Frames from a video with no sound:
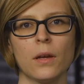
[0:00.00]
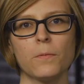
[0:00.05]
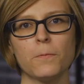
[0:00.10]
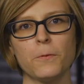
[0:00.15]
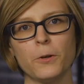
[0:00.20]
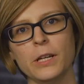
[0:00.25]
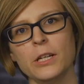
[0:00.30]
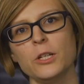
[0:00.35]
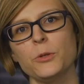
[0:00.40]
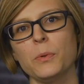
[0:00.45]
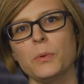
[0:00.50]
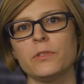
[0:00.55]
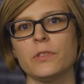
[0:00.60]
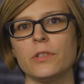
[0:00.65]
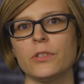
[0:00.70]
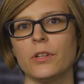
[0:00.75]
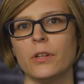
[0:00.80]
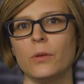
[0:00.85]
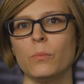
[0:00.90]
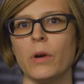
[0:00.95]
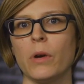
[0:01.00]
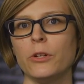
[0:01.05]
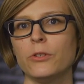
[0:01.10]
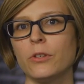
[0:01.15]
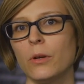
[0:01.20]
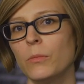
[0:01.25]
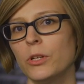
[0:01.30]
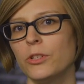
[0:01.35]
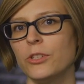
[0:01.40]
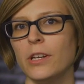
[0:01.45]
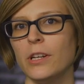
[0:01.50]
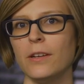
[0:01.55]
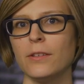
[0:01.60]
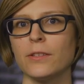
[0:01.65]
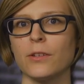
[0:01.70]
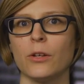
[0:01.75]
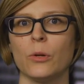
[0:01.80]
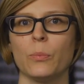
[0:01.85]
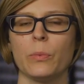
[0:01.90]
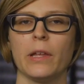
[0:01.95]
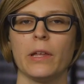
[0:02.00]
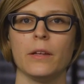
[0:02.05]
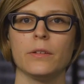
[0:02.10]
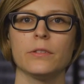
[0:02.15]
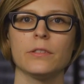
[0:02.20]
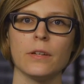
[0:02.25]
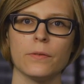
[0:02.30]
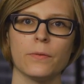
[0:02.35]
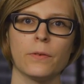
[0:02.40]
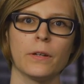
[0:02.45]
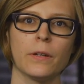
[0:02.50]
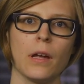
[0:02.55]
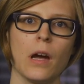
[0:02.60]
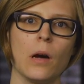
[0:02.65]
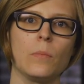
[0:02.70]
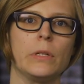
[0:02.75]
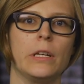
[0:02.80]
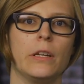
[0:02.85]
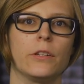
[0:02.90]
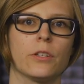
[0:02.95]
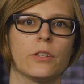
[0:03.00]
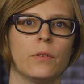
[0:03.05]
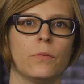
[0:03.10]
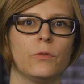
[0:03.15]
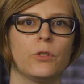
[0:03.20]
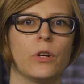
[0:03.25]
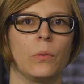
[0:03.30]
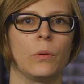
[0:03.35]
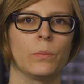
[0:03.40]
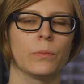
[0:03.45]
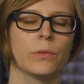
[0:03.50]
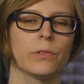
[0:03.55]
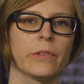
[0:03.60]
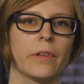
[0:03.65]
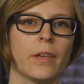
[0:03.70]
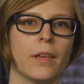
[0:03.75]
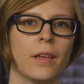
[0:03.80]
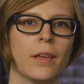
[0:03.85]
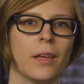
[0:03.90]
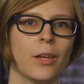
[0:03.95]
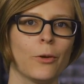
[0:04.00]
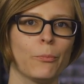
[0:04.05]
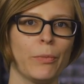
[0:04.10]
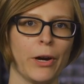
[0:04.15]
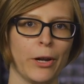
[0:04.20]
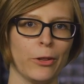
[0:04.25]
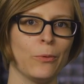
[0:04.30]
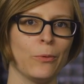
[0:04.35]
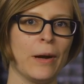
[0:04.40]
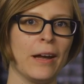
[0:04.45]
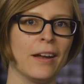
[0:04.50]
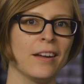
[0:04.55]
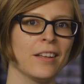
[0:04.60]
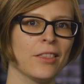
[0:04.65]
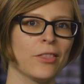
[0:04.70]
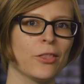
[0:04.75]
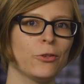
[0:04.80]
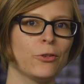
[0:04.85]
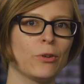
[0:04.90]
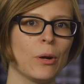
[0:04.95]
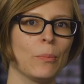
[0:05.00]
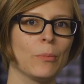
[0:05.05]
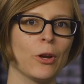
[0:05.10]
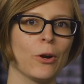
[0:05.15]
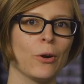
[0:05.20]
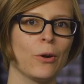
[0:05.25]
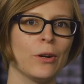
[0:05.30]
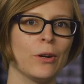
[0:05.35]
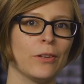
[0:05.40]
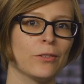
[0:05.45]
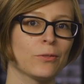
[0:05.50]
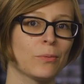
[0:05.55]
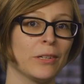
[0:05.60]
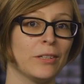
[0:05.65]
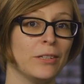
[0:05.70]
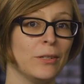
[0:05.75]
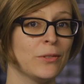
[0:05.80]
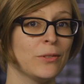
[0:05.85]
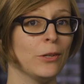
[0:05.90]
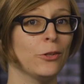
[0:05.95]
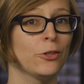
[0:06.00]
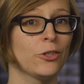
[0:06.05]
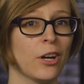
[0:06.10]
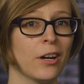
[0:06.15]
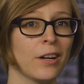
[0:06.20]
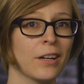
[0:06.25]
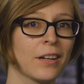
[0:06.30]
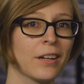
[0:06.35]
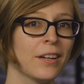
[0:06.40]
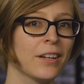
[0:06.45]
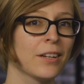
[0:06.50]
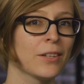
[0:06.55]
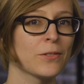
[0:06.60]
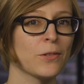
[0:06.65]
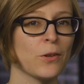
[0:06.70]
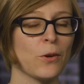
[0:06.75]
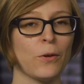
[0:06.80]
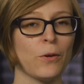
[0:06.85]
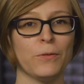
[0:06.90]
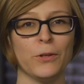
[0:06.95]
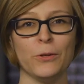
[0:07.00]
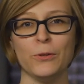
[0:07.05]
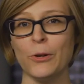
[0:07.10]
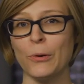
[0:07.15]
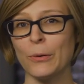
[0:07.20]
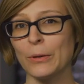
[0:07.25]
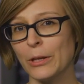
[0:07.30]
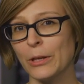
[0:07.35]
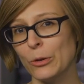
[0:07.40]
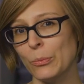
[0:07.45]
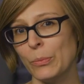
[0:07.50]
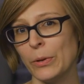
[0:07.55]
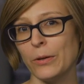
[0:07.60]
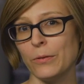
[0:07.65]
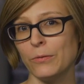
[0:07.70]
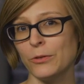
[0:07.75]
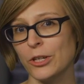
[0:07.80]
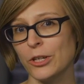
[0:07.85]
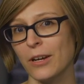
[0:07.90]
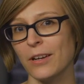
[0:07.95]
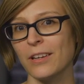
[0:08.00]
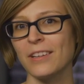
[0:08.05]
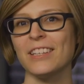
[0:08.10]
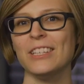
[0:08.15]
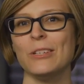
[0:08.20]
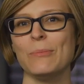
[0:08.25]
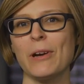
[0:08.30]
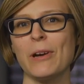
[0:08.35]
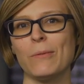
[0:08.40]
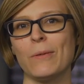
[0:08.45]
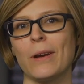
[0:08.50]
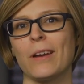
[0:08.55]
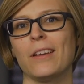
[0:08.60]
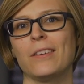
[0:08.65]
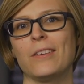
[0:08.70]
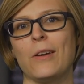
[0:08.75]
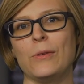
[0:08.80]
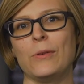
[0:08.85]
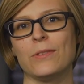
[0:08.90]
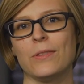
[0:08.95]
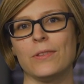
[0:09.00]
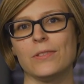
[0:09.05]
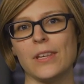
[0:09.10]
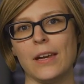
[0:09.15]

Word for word: For each position, my drum machine is going to play a different combination of drums. By the way, the drum code is written using Chuck, so if you know a little bit of Chuck, you might recognize the